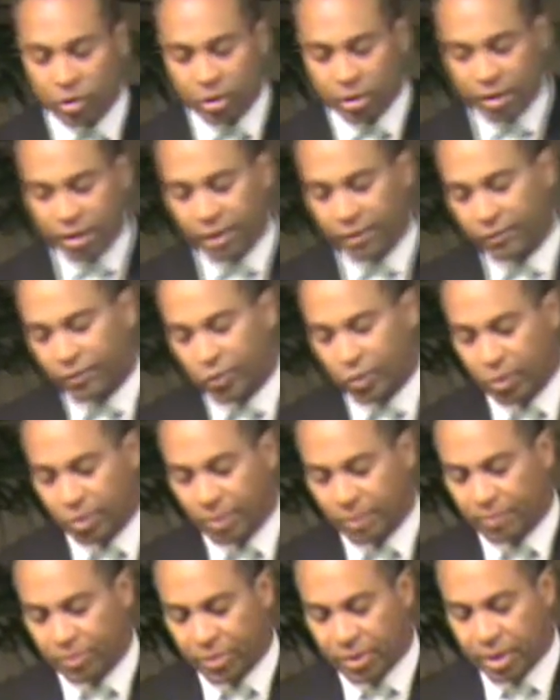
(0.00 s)
we're looking
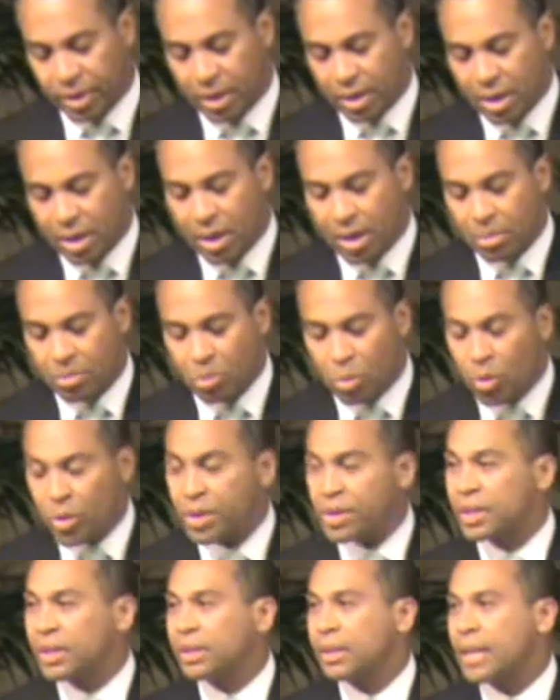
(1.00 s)
for.
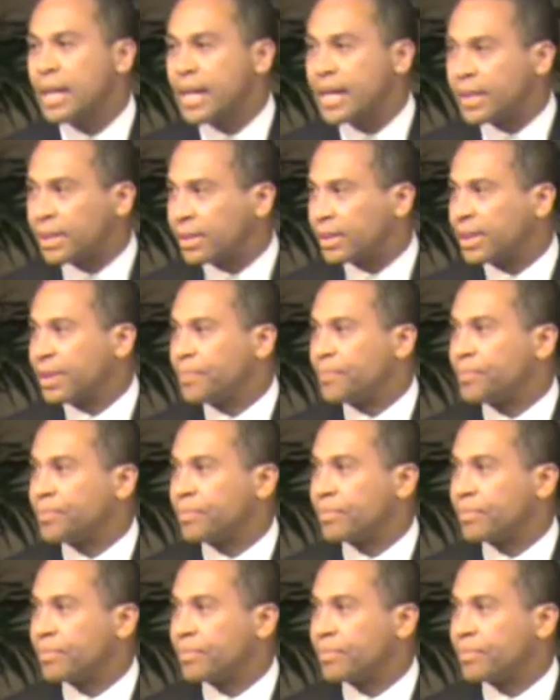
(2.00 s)
More than likely,